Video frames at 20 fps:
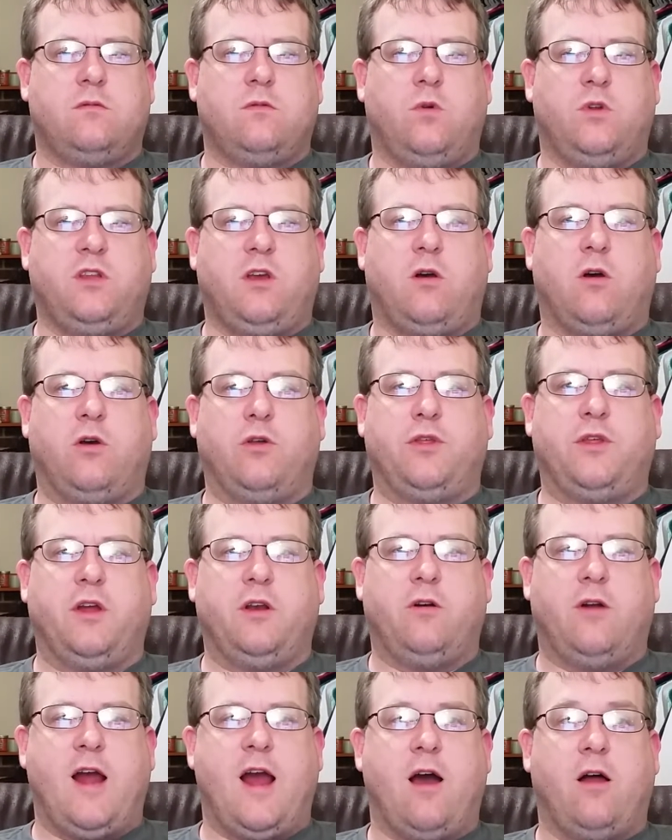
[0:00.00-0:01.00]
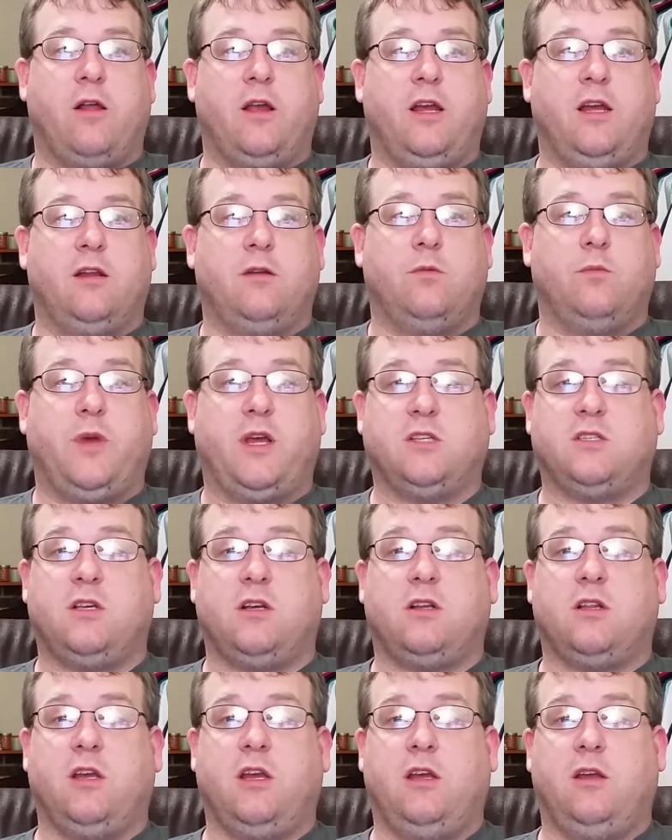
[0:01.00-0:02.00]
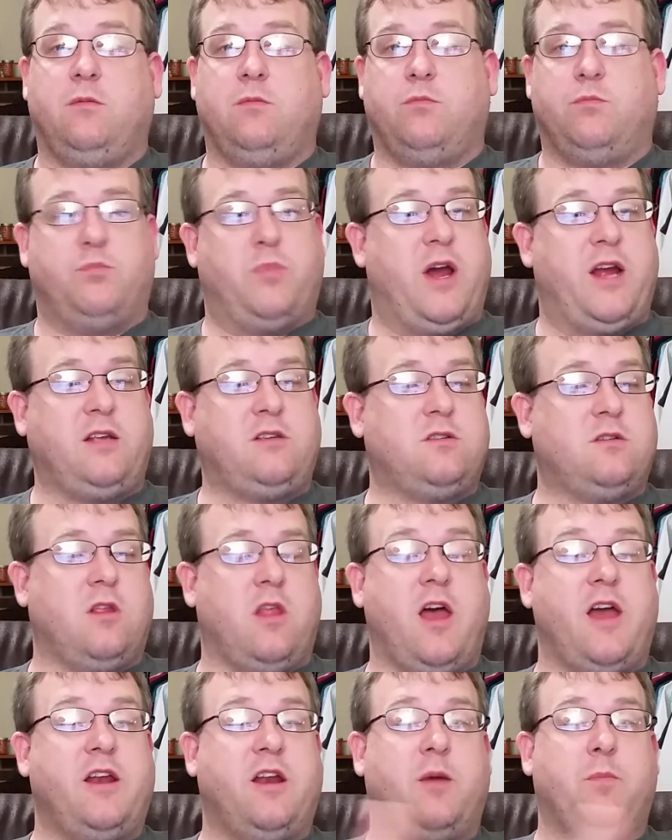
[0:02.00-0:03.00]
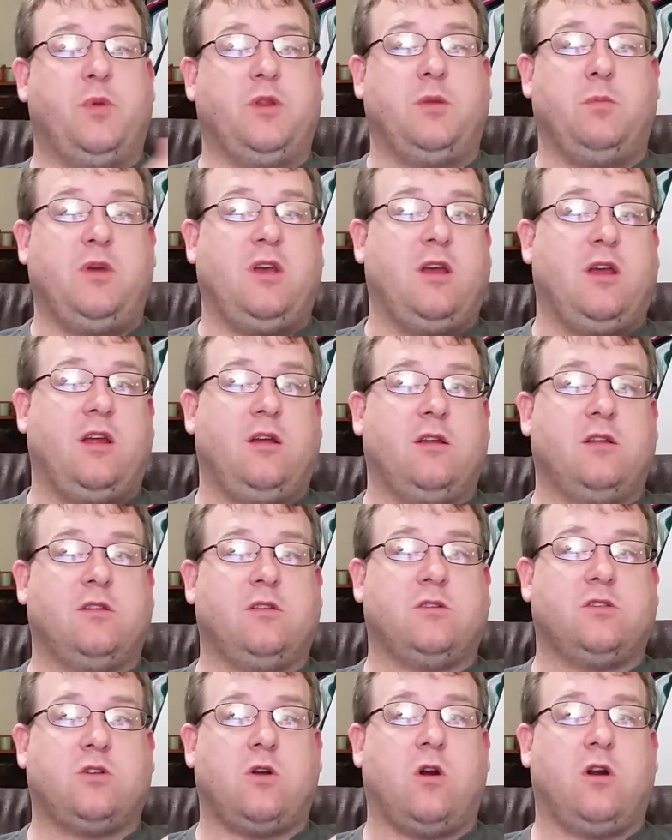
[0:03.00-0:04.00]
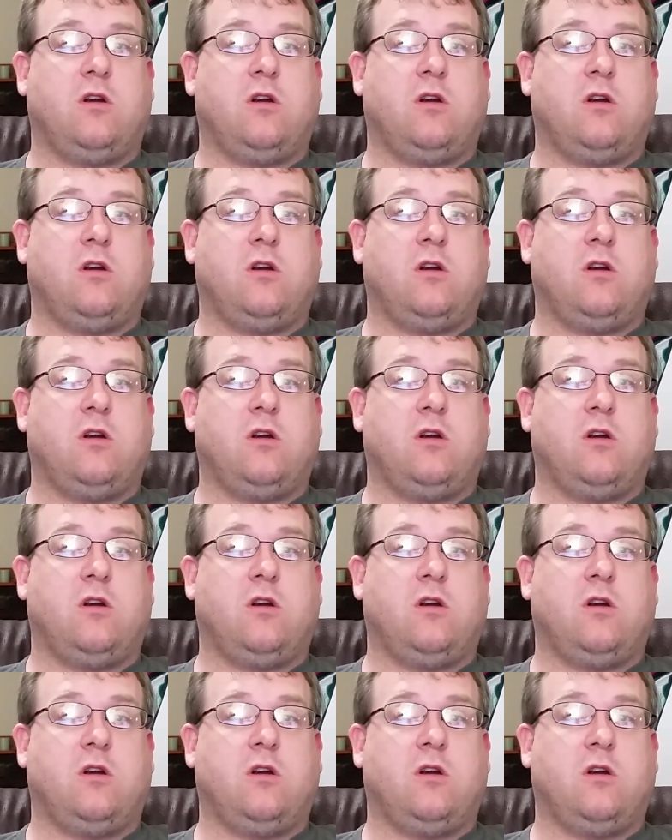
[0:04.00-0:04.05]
what they call Thunder Alley, and basically bikes line up at the beginning of the